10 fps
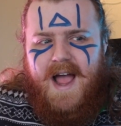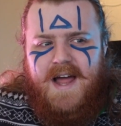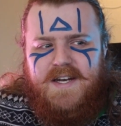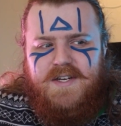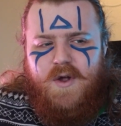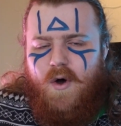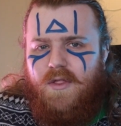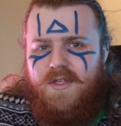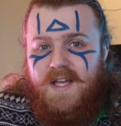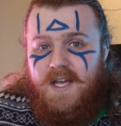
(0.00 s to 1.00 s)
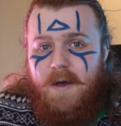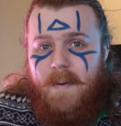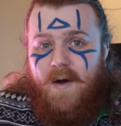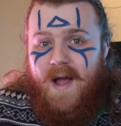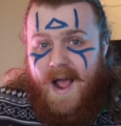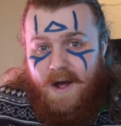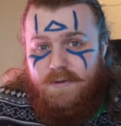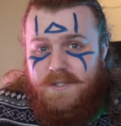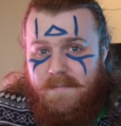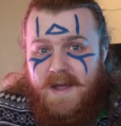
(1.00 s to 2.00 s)
and not think about
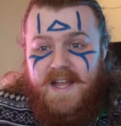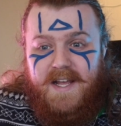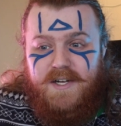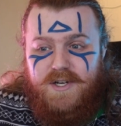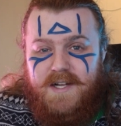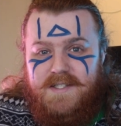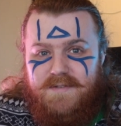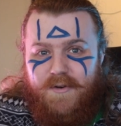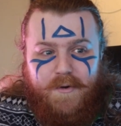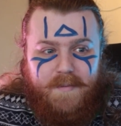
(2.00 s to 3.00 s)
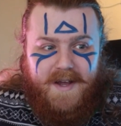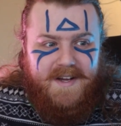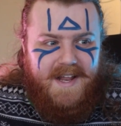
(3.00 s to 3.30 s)
how to make it transphobic.